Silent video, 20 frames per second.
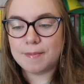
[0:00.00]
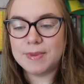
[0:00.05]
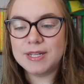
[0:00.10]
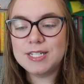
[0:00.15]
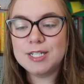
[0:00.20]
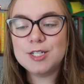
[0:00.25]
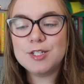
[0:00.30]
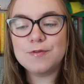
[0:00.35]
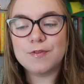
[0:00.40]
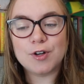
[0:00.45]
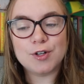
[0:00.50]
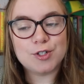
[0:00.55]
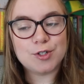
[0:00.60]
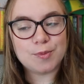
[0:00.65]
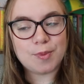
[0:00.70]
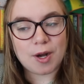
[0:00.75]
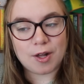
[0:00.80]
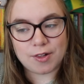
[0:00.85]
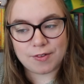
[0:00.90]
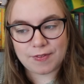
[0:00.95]
Mrs. Virgil
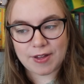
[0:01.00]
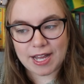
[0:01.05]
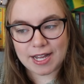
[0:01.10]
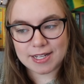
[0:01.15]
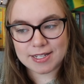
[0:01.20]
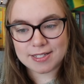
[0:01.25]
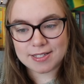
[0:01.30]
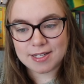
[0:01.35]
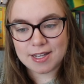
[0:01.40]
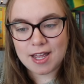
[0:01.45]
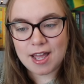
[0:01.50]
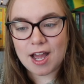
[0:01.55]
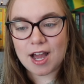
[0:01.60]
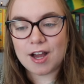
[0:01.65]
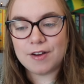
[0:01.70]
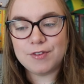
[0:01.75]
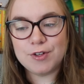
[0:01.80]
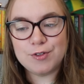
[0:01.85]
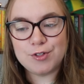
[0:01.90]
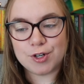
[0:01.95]
Pollifax
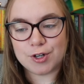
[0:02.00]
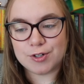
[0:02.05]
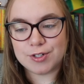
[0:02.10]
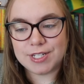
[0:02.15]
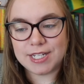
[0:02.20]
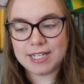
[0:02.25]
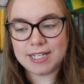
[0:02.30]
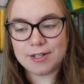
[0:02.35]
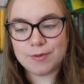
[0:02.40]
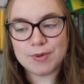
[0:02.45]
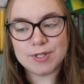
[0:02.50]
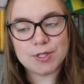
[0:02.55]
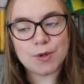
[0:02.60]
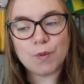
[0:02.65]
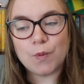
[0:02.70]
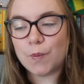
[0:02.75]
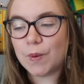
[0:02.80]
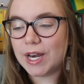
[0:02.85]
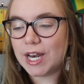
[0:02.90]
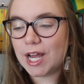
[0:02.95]
of New Jersey was a
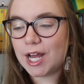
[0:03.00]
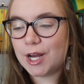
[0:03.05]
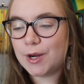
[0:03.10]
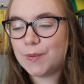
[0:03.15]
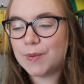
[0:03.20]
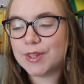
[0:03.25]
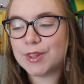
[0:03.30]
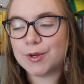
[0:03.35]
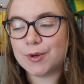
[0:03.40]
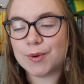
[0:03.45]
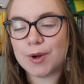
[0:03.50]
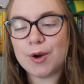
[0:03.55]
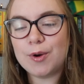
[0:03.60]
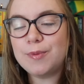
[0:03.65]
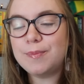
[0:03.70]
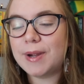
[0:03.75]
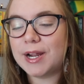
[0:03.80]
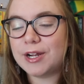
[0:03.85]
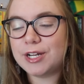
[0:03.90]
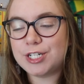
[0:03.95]
widow with
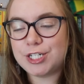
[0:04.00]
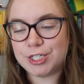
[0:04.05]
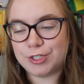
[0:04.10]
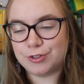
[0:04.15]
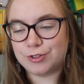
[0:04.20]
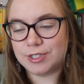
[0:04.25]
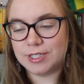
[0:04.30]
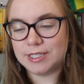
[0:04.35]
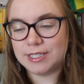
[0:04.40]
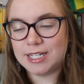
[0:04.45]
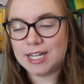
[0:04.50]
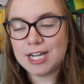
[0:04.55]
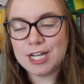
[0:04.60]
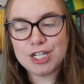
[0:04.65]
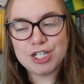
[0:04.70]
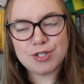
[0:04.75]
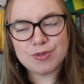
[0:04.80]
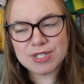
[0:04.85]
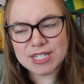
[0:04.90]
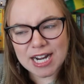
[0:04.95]
grown married children
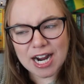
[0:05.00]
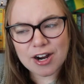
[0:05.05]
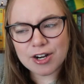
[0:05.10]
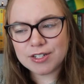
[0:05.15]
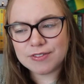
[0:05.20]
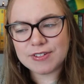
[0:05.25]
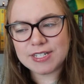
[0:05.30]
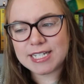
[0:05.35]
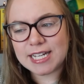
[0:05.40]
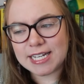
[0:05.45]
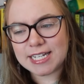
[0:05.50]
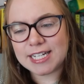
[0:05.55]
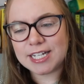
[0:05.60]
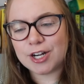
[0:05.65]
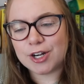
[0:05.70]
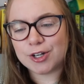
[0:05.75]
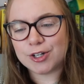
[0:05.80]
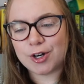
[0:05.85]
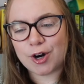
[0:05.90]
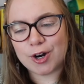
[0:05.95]
she was tired of attending
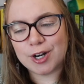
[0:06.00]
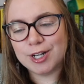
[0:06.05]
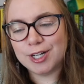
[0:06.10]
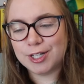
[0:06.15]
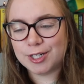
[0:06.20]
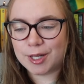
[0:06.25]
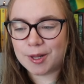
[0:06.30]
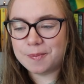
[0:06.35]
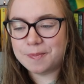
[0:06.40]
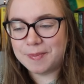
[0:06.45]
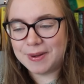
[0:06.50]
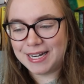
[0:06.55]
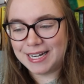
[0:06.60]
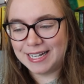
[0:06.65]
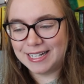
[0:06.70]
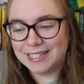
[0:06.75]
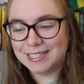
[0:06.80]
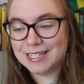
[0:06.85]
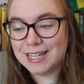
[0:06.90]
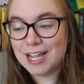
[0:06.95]
her garden club
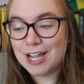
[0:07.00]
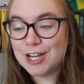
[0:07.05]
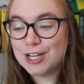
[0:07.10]
meetings.